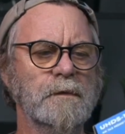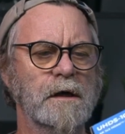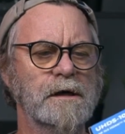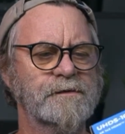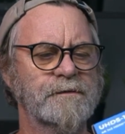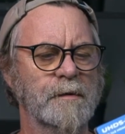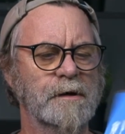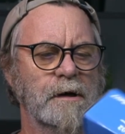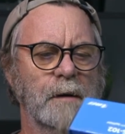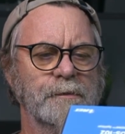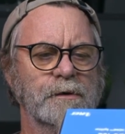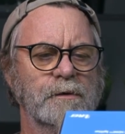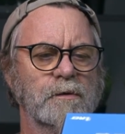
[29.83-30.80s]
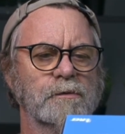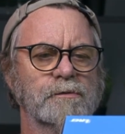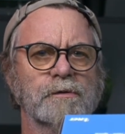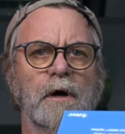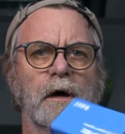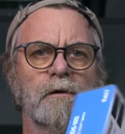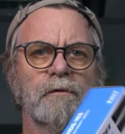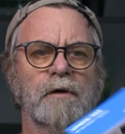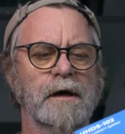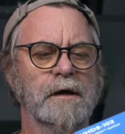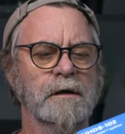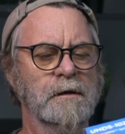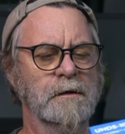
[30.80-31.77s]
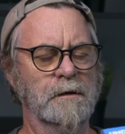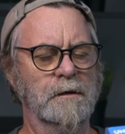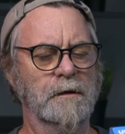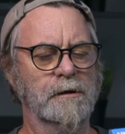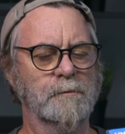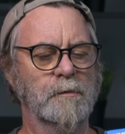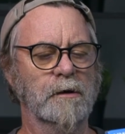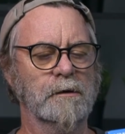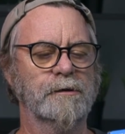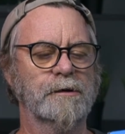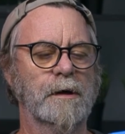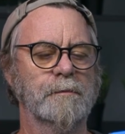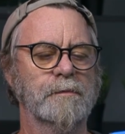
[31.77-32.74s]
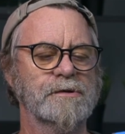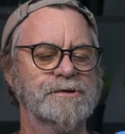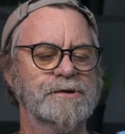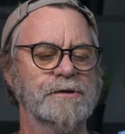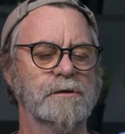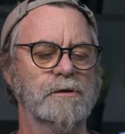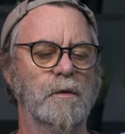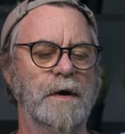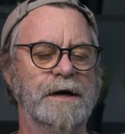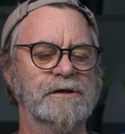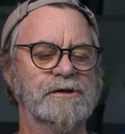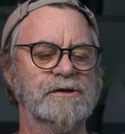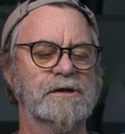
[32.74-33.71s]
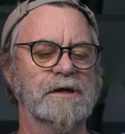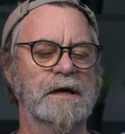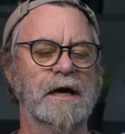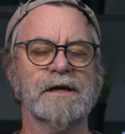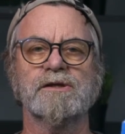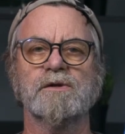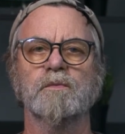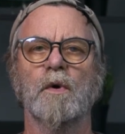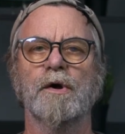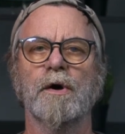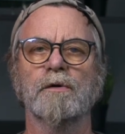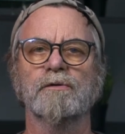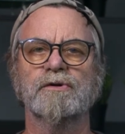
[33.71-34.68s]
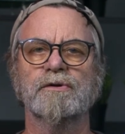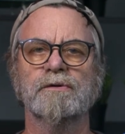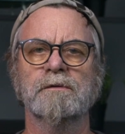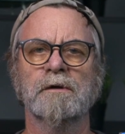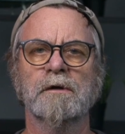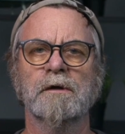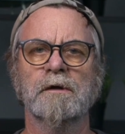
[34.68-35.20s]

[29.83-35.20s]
It's from a company called Array, and the model number is the UHDS102.